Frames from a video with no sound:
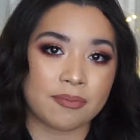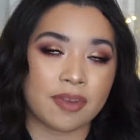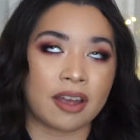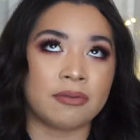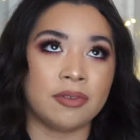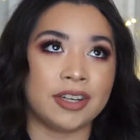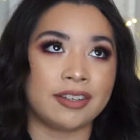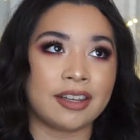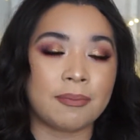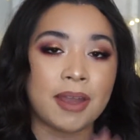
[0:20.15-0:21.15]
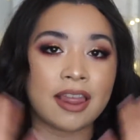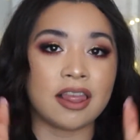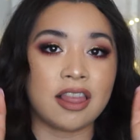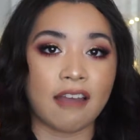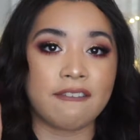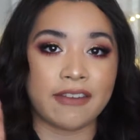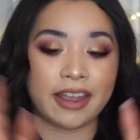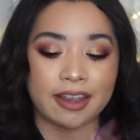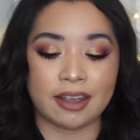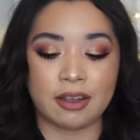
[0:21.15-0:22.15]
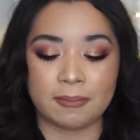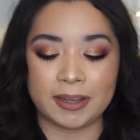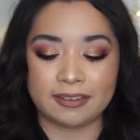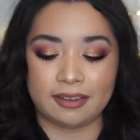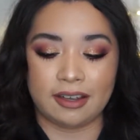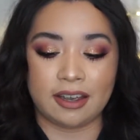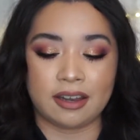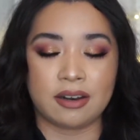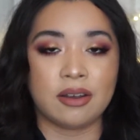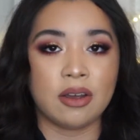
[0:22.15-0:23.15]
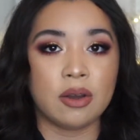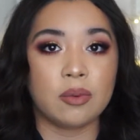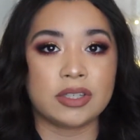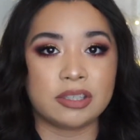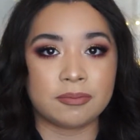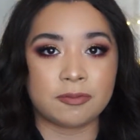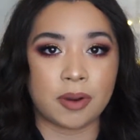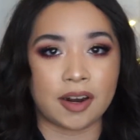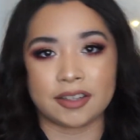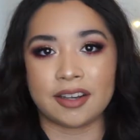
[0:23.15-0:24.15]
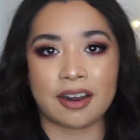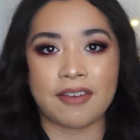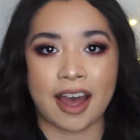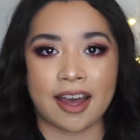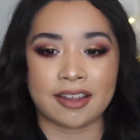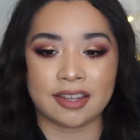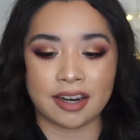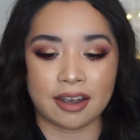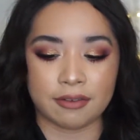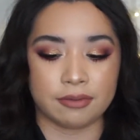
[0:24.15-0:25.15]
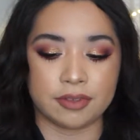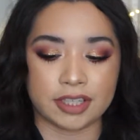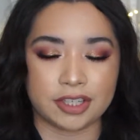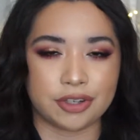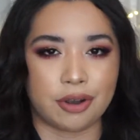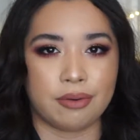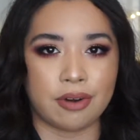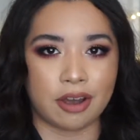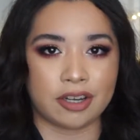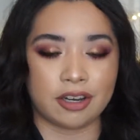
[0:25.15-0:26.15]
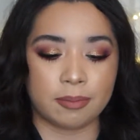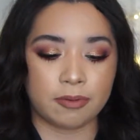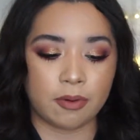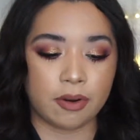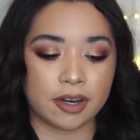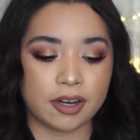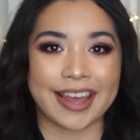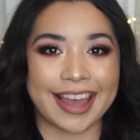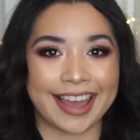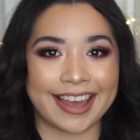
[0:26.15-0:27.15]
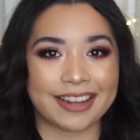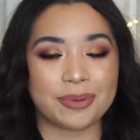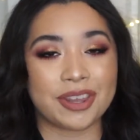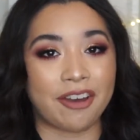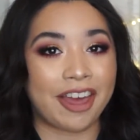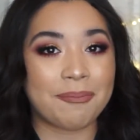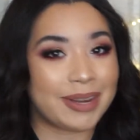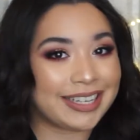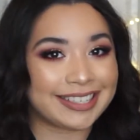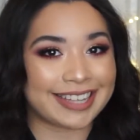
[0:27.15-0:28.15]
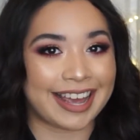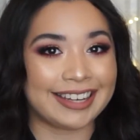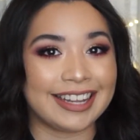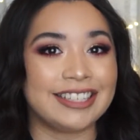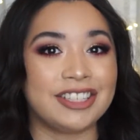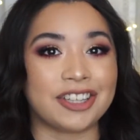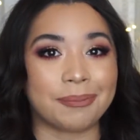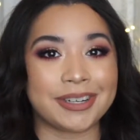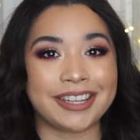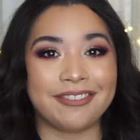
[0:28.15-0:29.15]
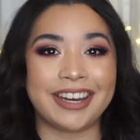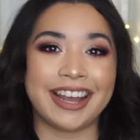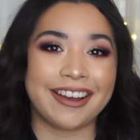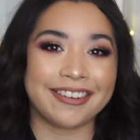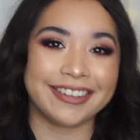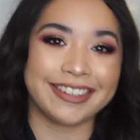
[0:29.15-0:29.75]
I've recently been loving and mixing in with some products that I've had that I haven't really shown on here before. And with all that being said, let's jump into the video.